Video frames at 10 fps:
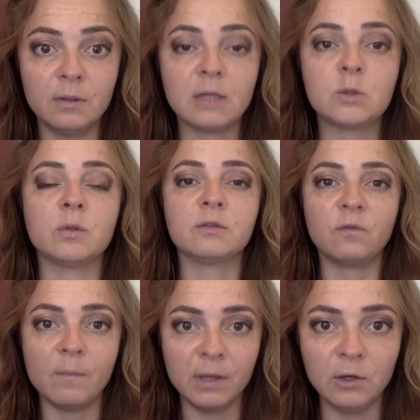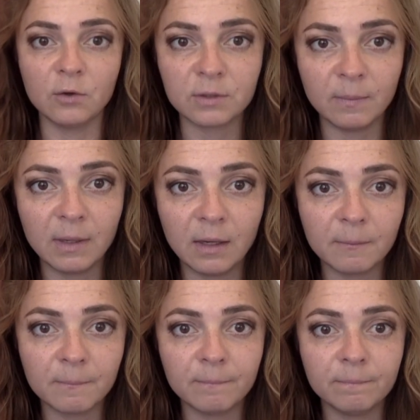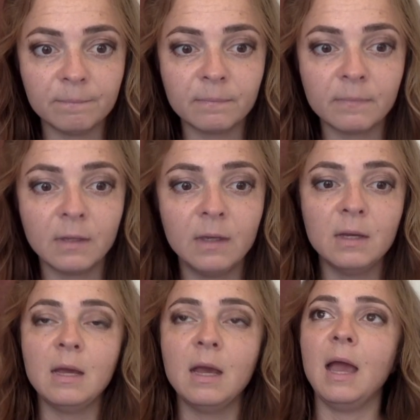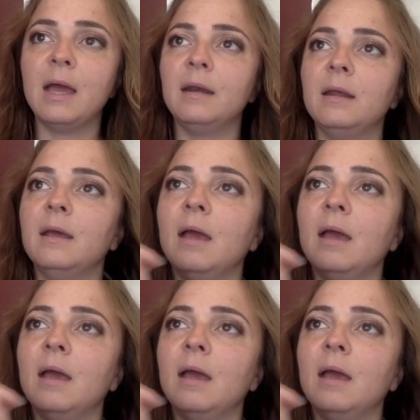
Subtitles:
That's what's familiar to me. And